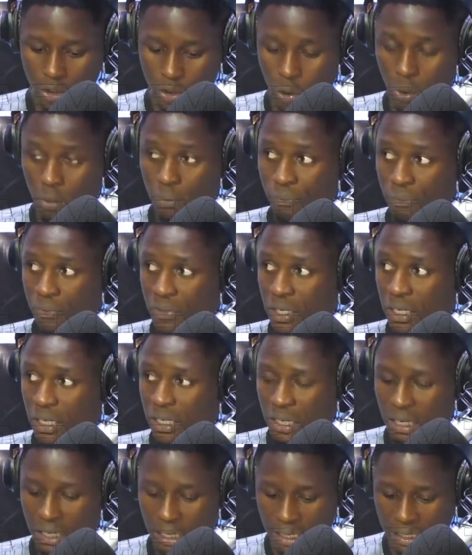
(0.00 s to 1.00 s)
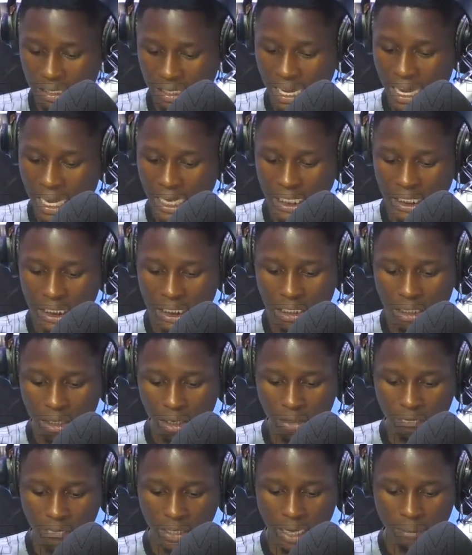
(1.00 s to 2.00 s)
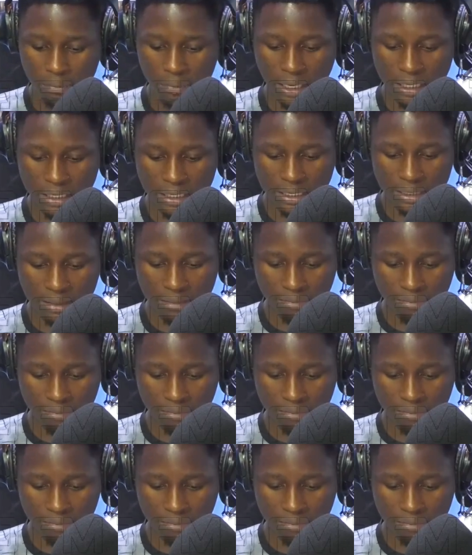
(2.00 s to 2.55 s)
toll-free line of the Abia